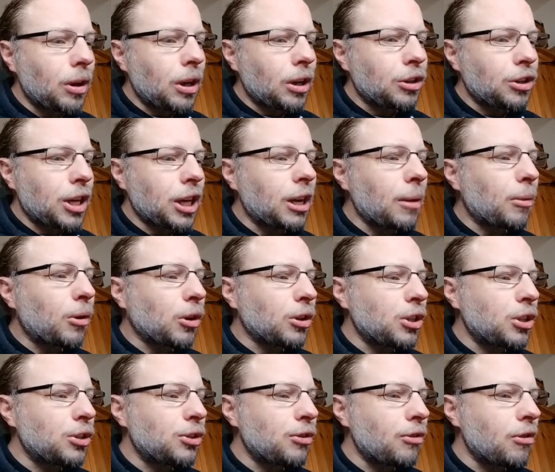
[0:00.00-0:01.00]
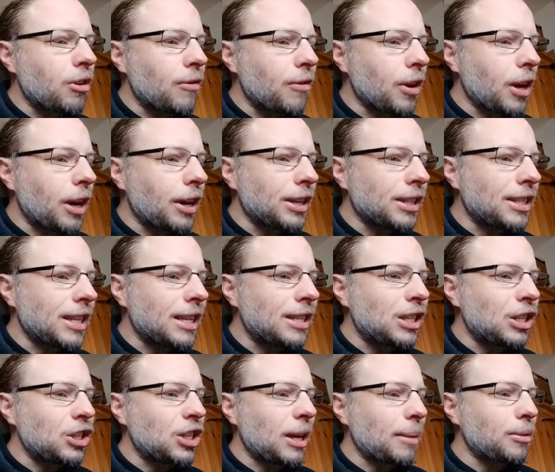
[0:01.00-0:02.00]
Jacob crosses the river, and it says in
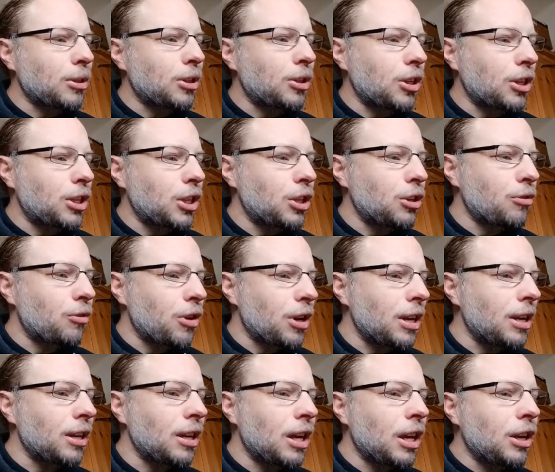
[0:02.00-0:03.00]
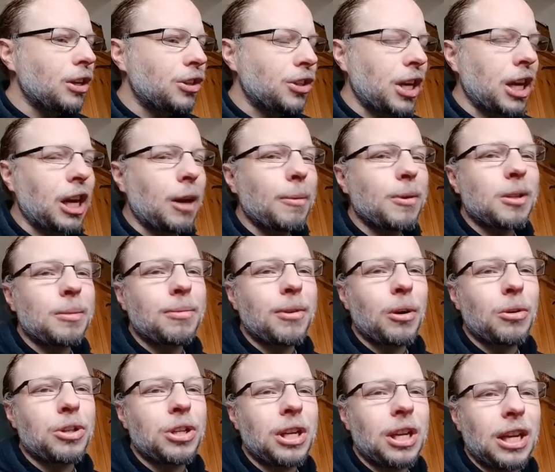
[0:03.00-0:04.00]
chapter 33, Jacob is
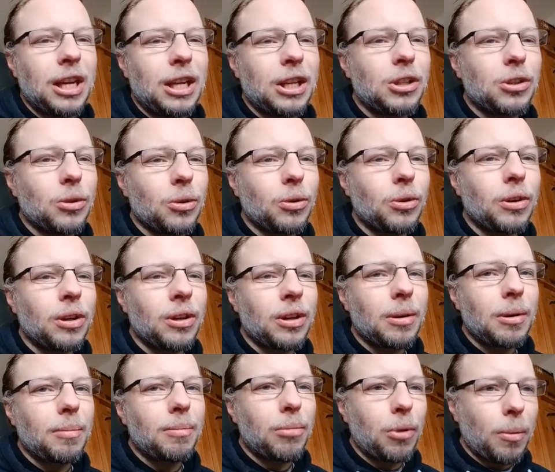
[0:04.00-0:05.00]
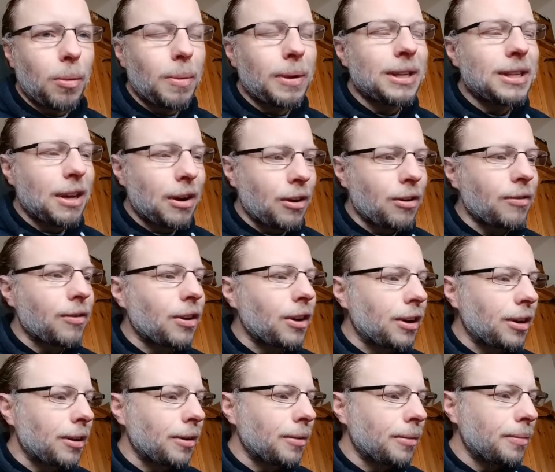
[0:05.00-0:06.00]
approaching Esau, probably
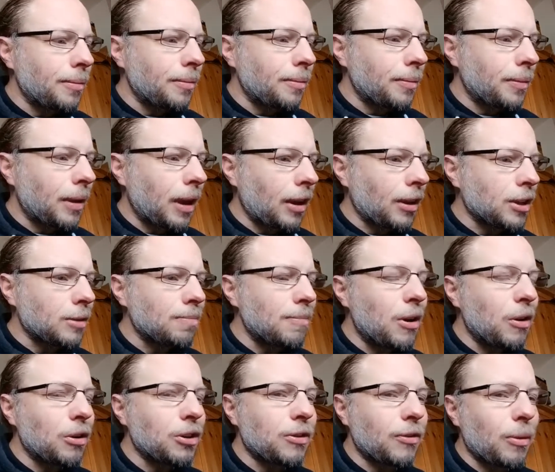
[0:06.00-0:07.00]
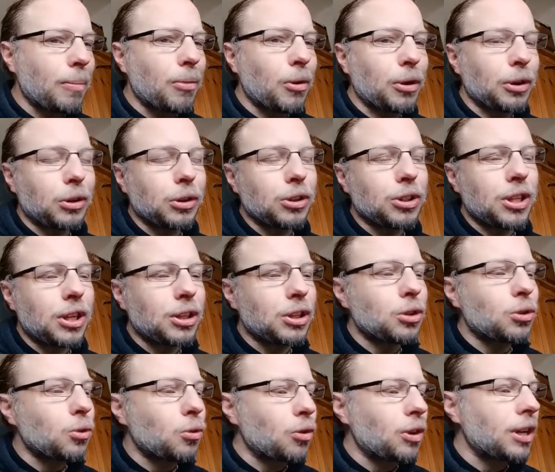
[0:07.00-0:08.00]
terrified. And there's mirrors of the prodigal son
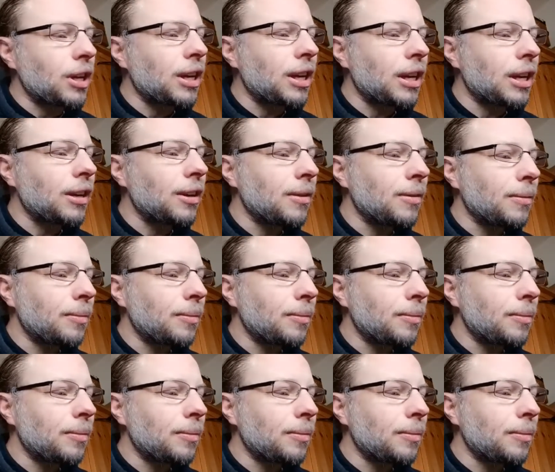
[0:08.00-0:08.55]
story in here.